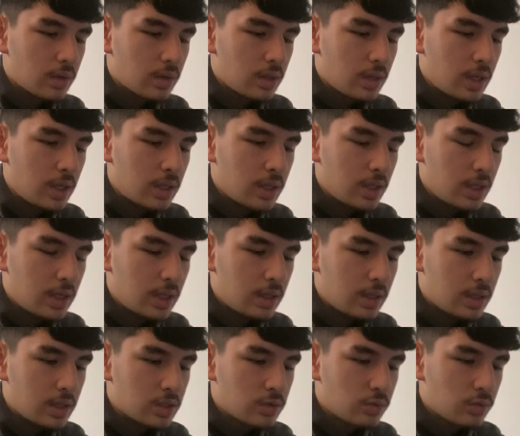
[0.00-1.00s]
and then
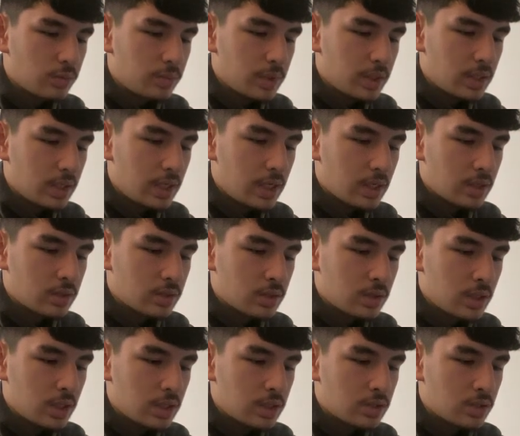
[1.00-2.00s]
this would be the next,
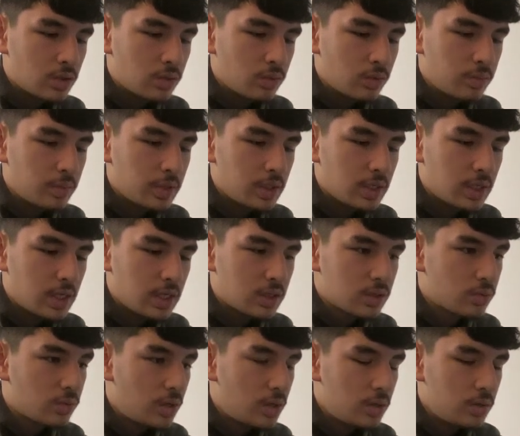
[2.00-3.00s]
these two would be the next
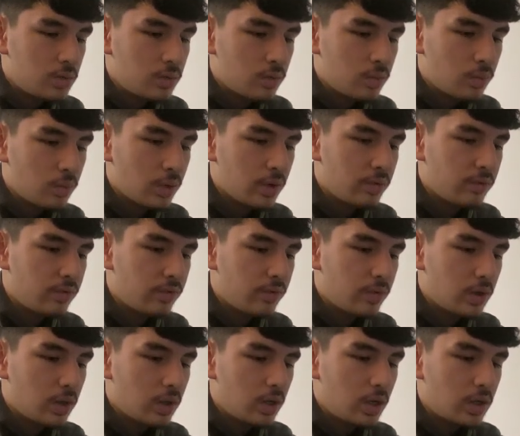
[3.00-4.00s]
one with
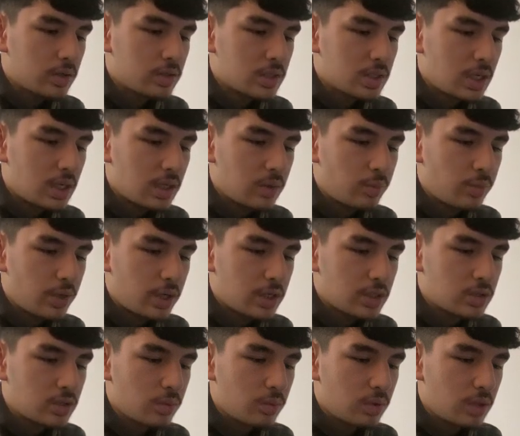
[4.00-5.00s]
a lot of selling
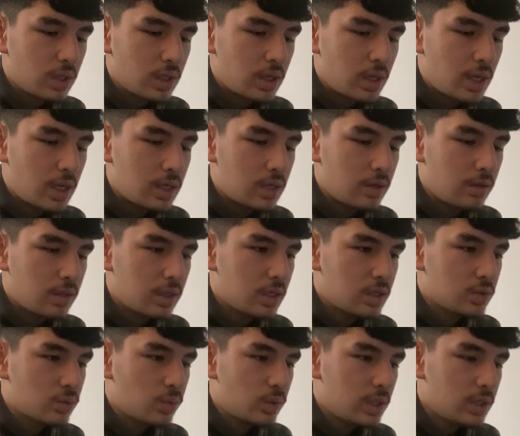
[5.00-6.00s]
pressure with the end of
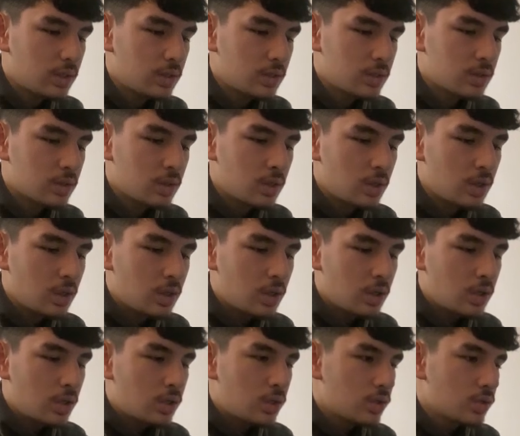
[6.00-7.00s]
these wicks.
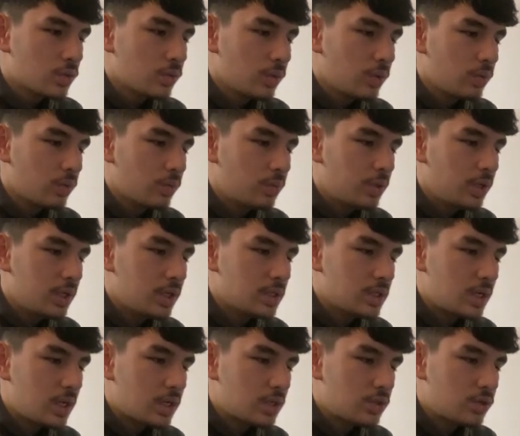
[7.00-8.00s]
So we would place
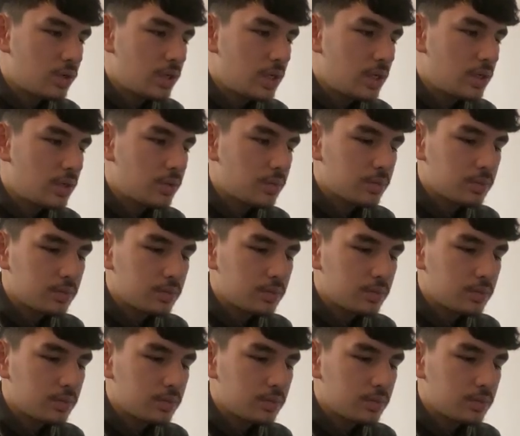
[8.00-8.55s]
our trade